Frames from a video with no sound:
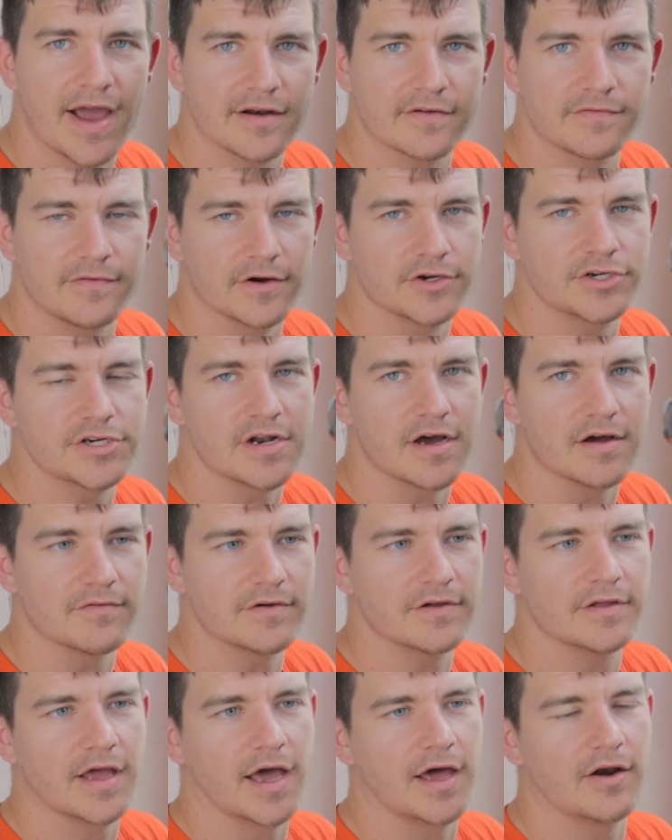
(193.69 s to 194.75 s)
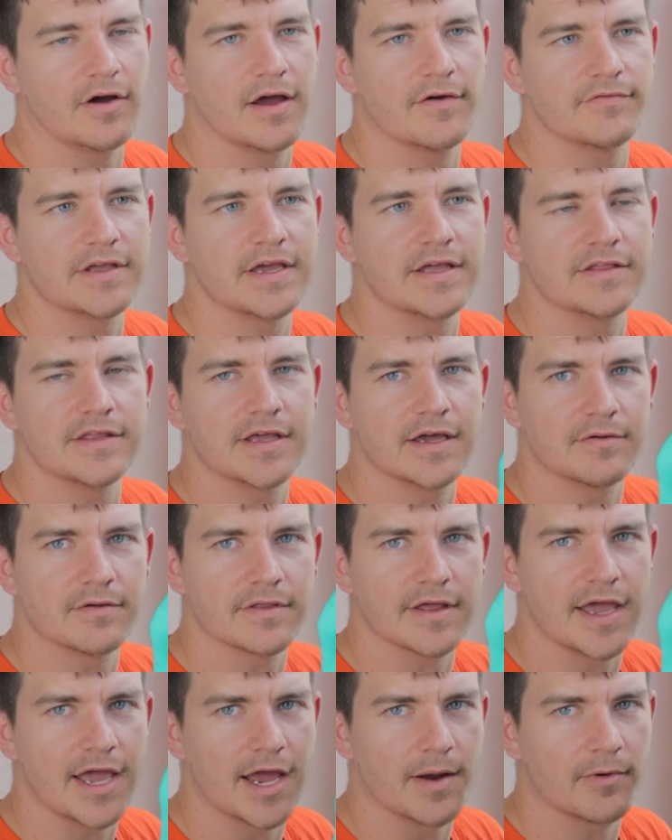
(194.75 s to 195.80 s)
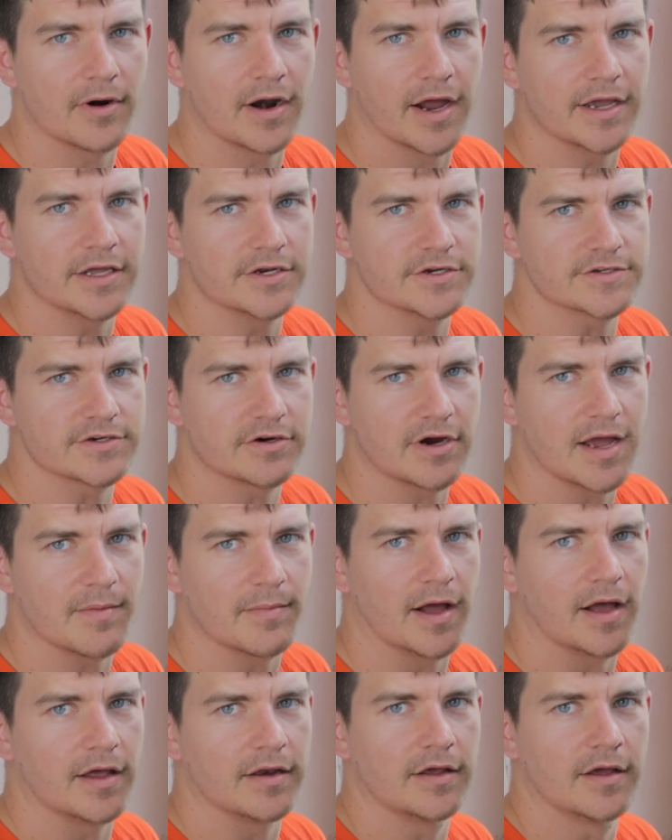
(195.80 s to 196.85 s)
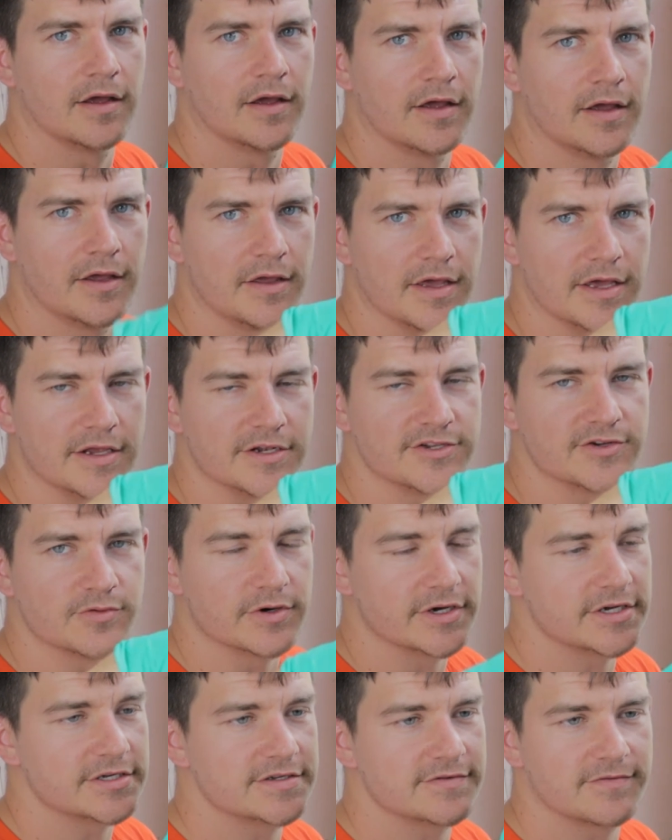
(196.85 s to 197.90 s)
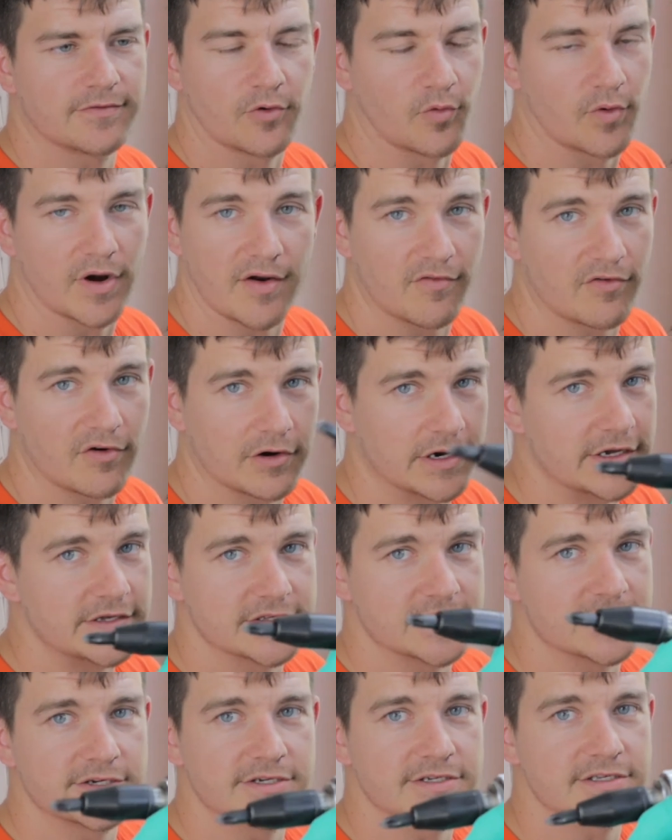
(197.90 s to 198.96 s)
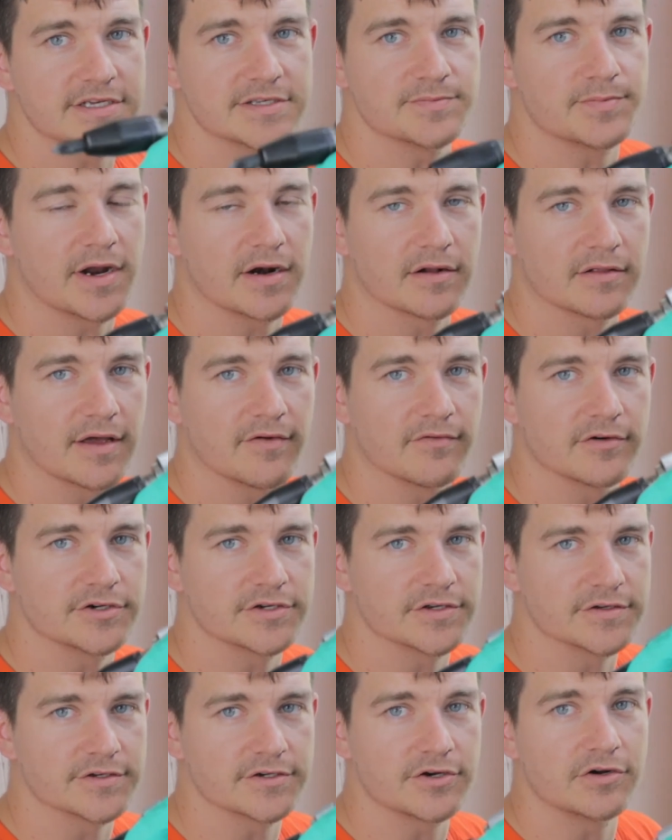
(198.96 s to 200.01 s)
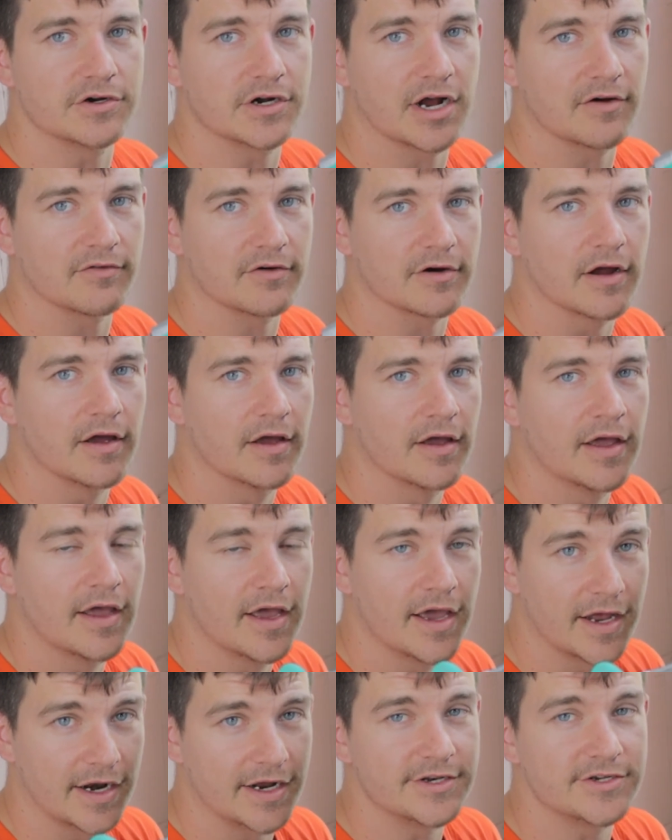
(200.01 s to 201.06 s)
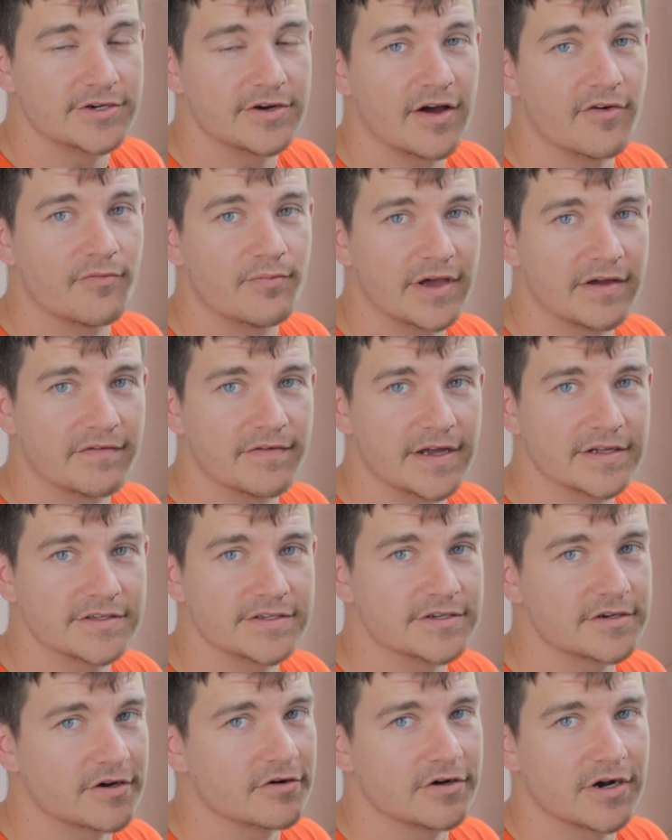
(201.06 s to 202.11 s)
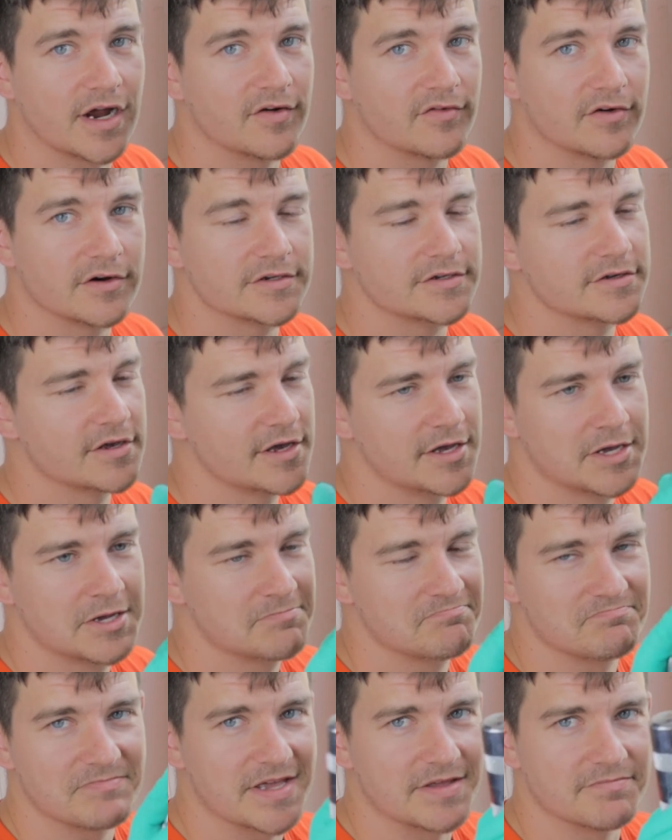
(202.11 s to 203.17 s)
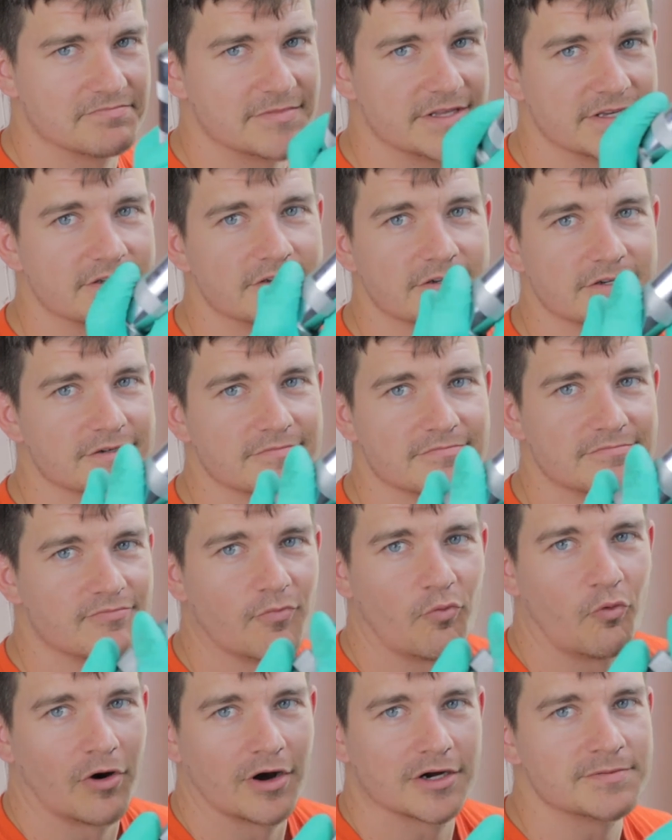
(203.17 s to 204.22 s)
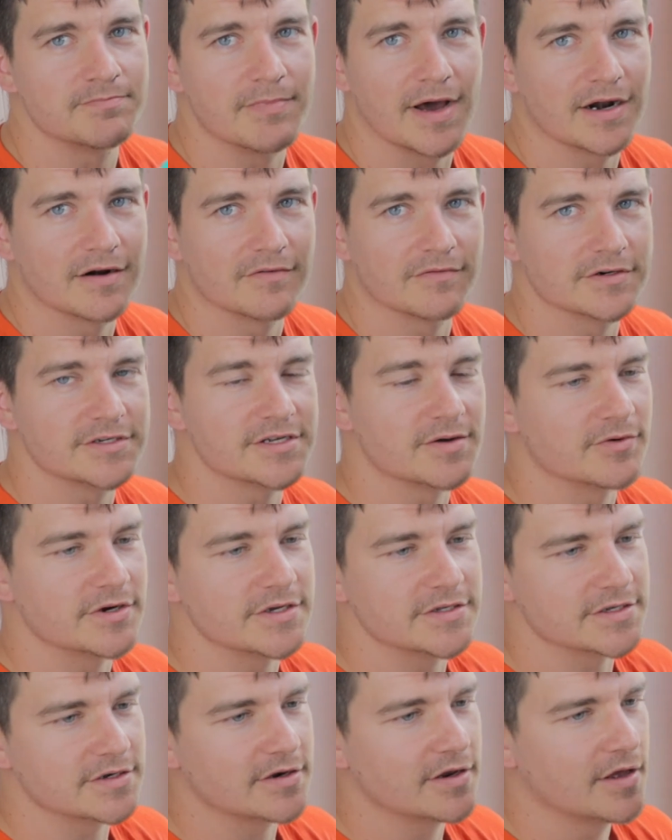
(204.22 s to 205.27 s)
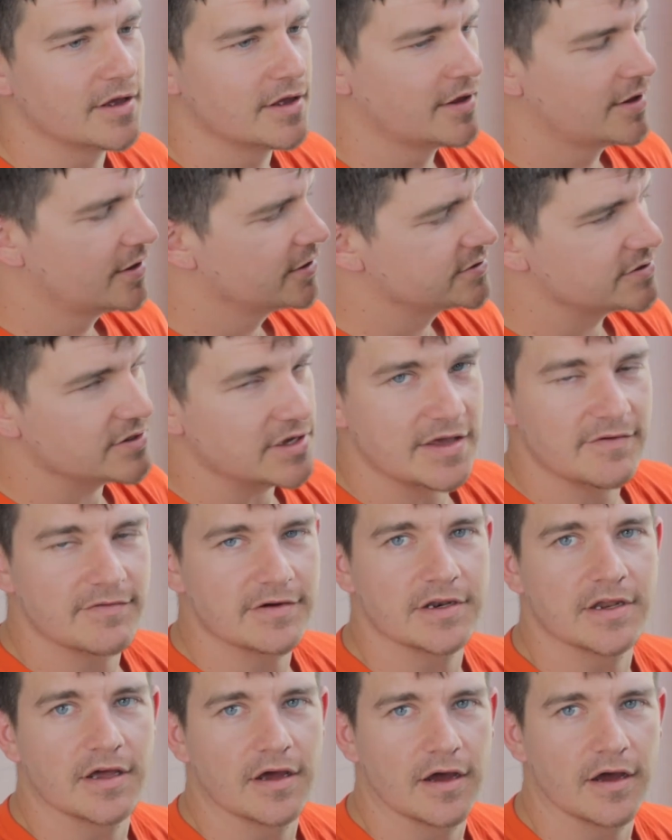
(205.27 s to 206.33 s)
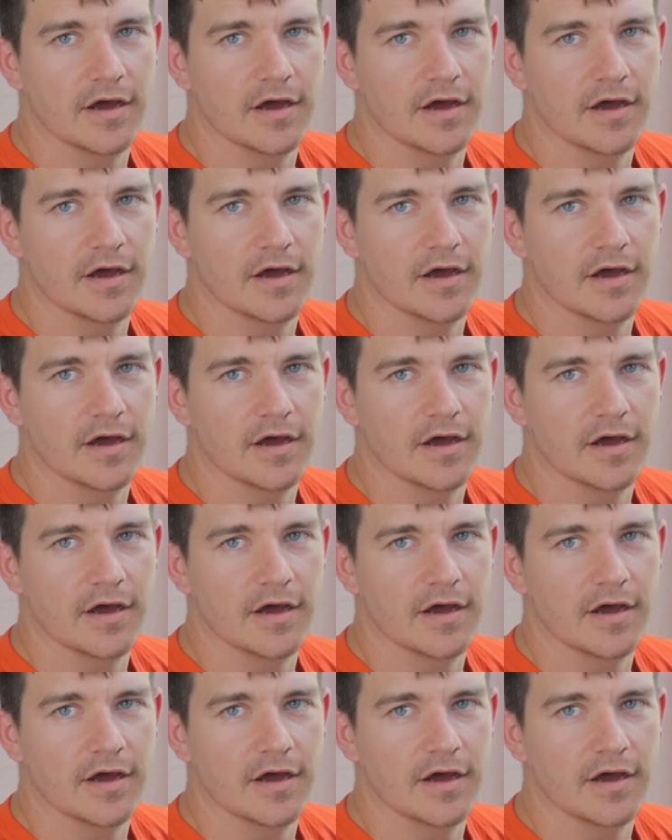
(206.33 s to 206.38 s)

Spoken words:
function of it. I don't have to hit the end with a hammer. I can just grab on and twist. For whatever reason, this just has better leverage than a screwdriver. And I do have big fancy screwdrivers, and this just works better for some reason. So even